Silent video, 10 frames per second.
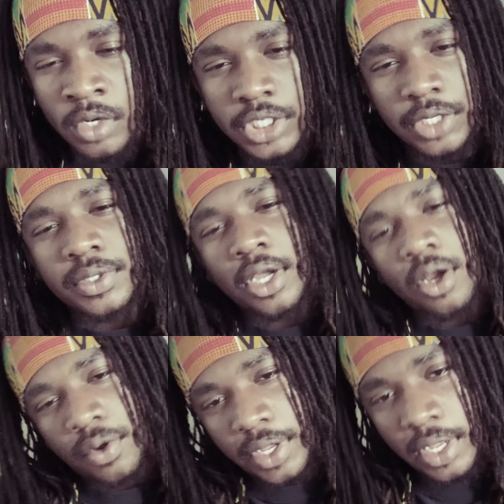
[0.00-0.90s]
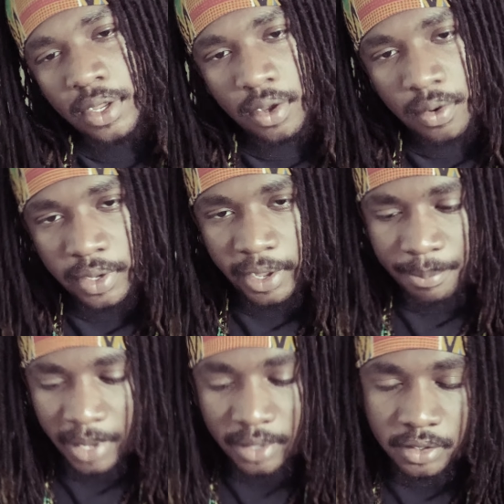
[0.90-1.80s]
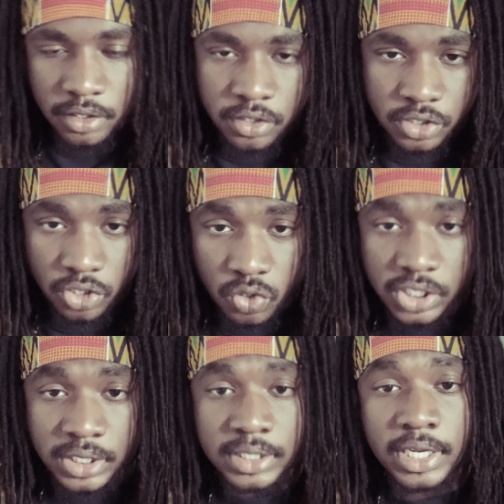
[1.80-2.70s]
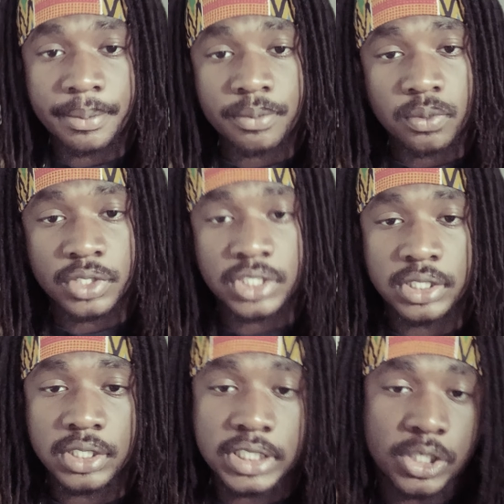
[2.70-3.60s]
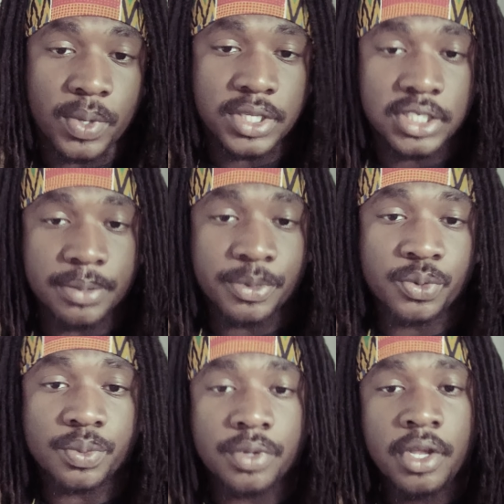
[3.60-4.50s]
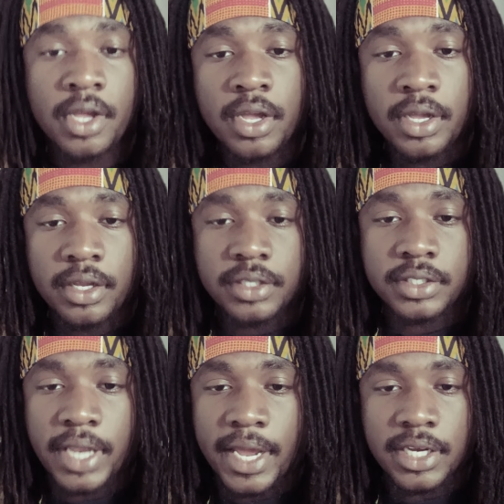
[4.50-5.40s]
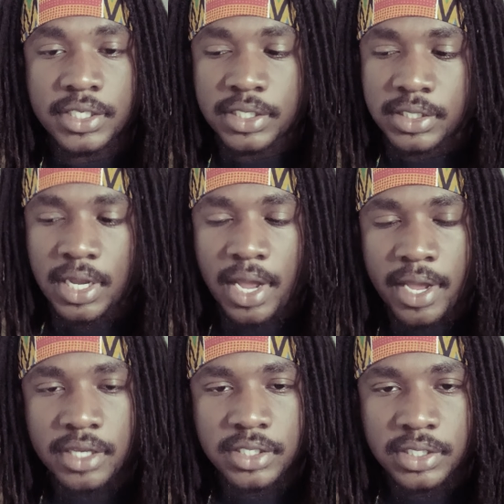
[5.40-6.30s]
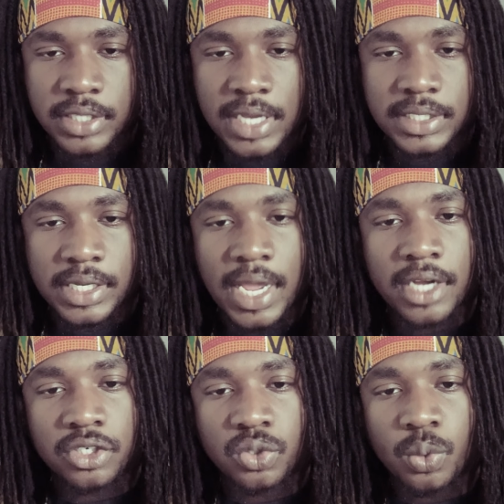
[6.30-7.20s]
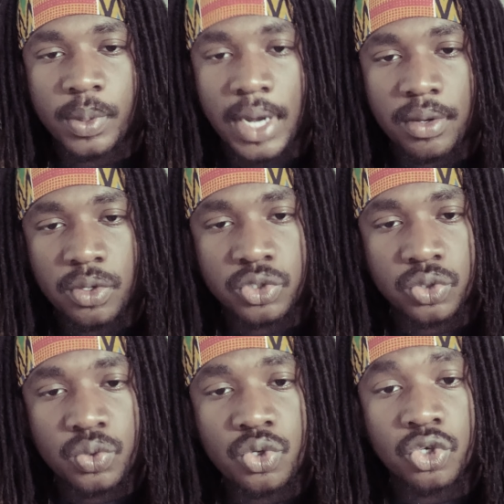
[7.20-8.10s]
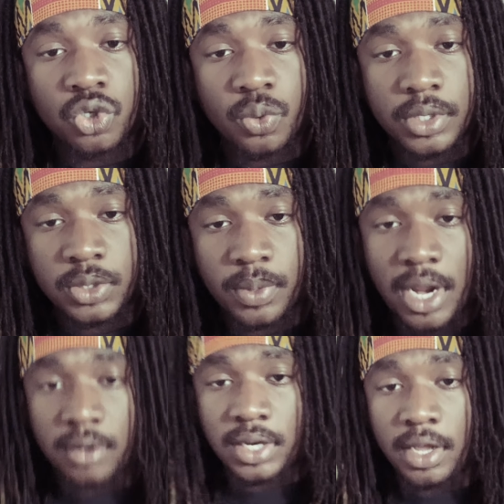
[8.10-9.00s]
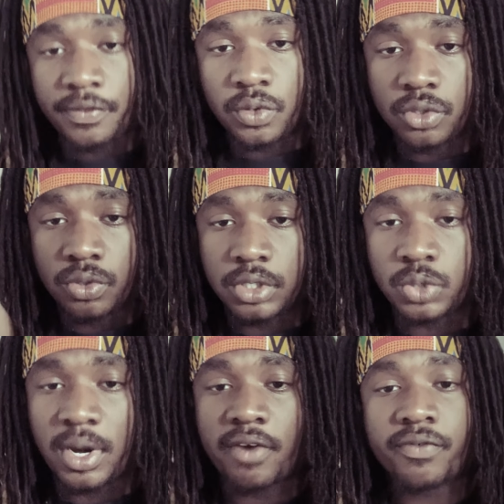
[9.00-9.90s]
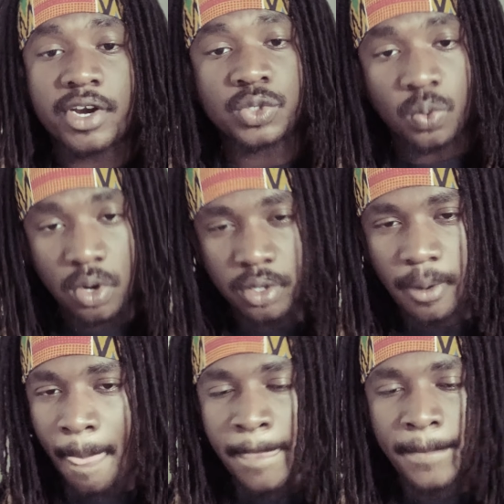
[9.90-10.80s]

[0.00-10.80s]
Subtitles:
she was like, oh yeah? Okay, bet. So she dipped. What she did, she went to the moon. It's like, since y'all say y'all could do it without Oshun, you can do this without love, you can do this without fresh water?